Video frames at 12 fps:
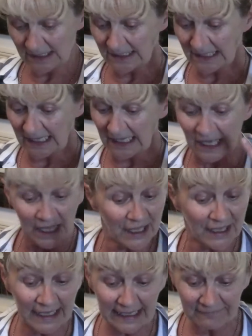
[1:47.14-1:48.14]
see.
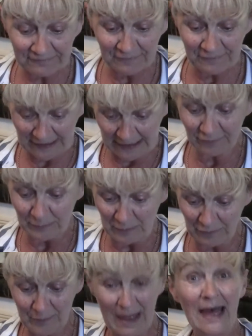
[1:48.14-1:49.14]
You'll have to forgive me
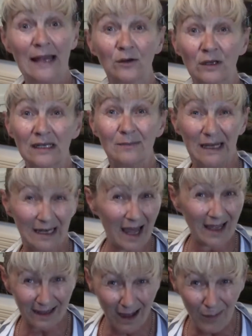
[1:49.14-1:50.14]
for my hair looking a bit
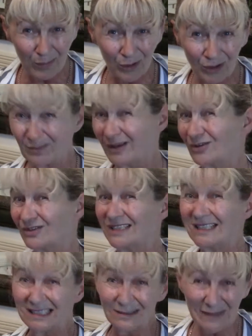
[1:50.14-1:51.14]
like cardboard, because
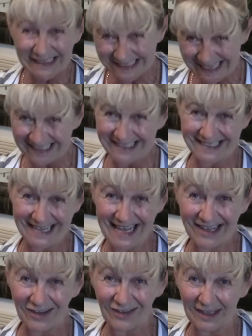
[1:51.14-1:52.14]
this is my second
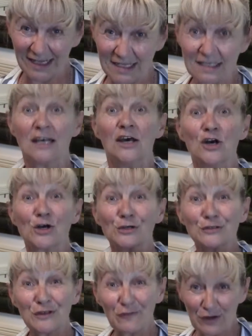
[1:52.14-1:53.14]
take on this,
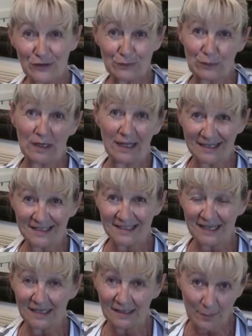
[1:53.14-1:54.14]
because the first one I hadn't
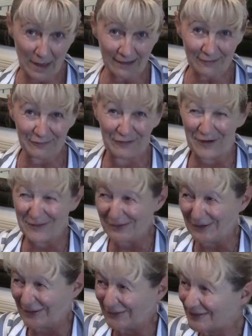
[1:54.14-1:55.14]
turned the
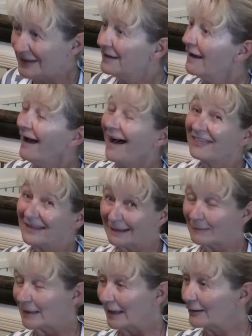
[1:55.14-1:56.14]
microphone on. I think
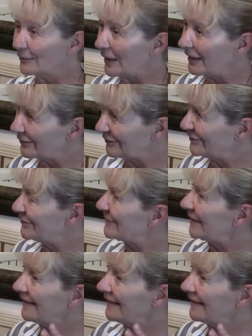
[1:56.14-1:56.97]
I'm getting quite good at doing